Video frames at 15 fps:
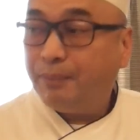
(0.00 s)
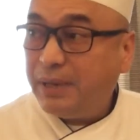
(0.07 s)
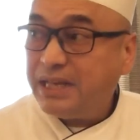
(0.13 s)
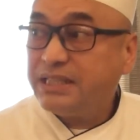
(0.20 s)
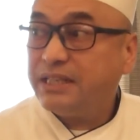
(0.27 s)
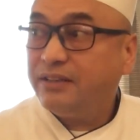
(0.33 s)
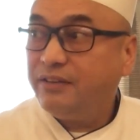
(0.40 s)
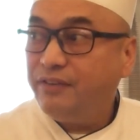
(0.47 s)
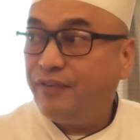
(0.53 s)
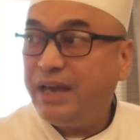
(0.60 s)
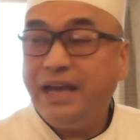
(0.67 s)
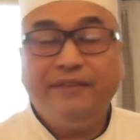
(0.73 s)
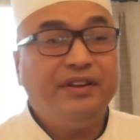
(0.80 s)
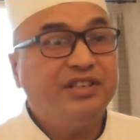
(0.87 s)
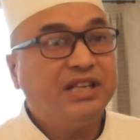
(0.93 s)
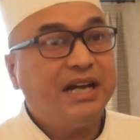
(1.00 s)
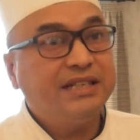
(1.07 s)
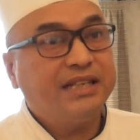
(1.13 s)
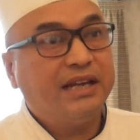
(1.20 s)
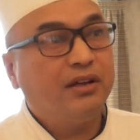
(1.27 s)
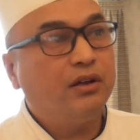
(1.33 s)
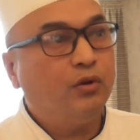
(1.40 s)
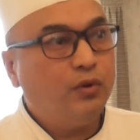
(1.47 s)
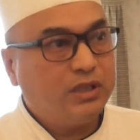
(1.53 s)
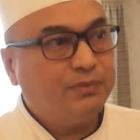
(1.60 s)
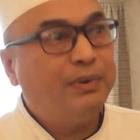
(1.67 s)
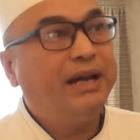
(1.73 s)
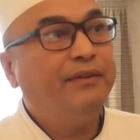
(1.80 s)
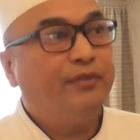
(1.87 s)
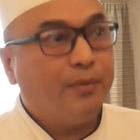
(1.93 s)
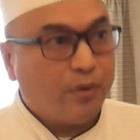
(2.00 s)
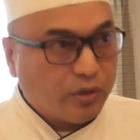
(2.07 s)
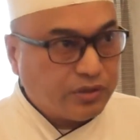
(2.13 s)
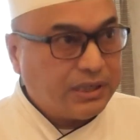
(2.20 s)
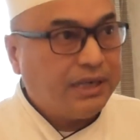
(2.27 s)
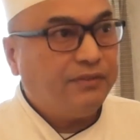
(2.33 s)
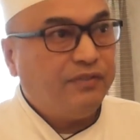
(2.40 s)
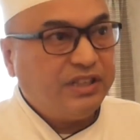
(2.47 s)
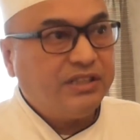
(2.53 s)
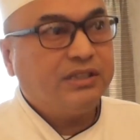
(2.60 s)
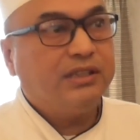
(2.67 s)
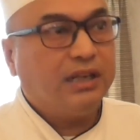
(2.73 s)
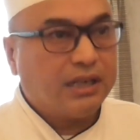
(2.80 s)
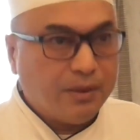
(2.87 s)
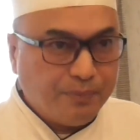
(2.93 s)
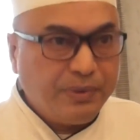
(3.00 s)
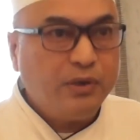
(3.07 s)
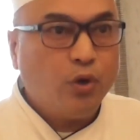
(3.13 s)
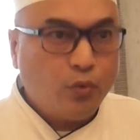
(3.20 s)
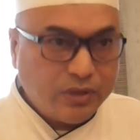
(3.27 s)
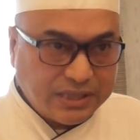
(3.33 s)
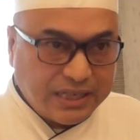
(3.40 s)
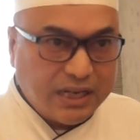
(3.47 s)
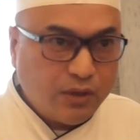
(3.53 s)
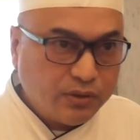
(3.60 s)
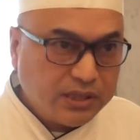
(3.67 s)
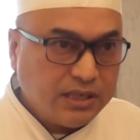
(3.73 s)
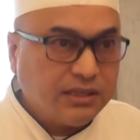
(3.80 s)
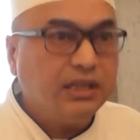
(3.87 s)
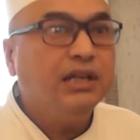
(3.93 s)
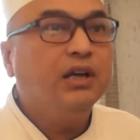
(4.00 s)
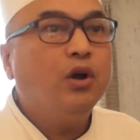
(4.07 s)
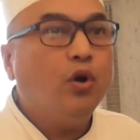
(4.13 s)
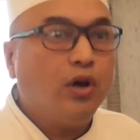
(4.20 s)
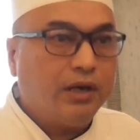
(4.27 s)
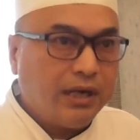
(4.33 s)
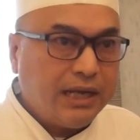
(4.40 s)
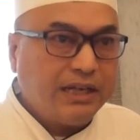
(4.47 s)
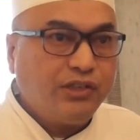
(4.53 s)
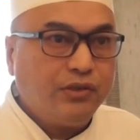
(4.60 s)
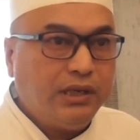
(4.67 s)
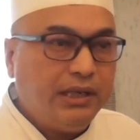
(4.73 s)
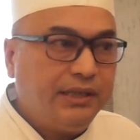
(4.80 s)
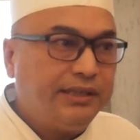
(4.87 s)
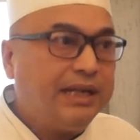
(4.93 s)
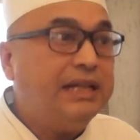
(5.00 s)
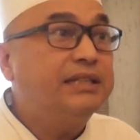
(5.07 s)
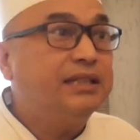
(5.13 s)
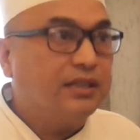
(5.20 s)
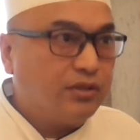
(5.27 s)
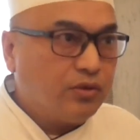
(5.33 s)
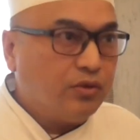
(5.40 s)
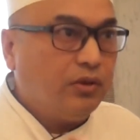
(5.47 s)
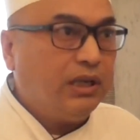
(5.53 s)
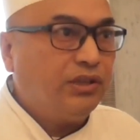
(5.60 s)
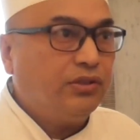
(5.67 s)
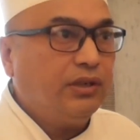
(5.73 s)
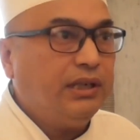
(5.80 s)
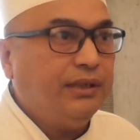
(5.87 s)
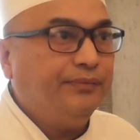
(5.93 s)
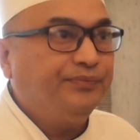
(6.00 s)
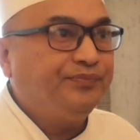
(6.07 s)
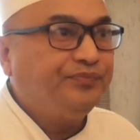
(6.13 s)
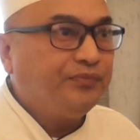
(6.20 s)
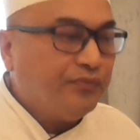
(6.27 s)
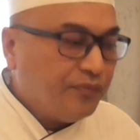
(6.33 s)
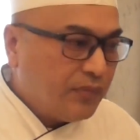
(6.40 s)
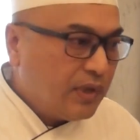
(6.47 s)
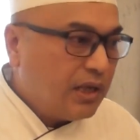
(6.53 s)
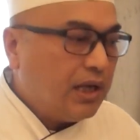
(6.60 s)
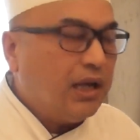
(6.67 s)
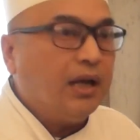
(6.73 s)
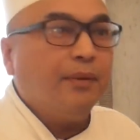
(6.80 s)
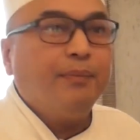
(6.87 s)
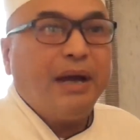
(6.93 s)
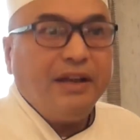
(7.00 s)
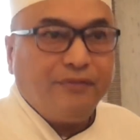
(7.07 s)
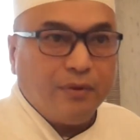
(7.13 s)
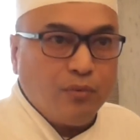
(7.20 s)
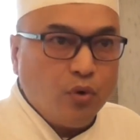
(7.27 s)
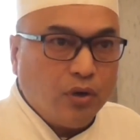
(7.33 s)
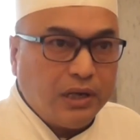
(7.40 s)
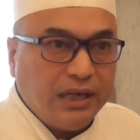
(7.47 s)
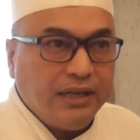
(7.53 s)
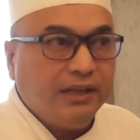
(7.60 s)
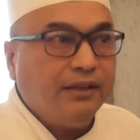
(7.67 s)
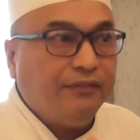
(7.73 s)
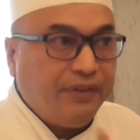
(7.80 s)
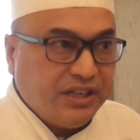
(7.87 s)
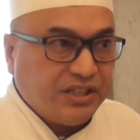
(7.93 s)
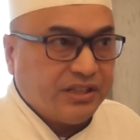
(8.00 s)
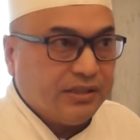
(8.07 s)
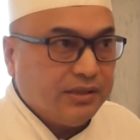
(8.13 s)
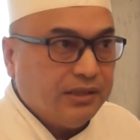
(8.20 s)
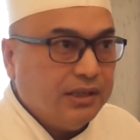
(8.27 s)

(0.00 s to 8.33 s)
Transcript: Plus, if I have a chance, I always buy from outside, which the company always allows us or actually tells us to actually buy from locally, the fish.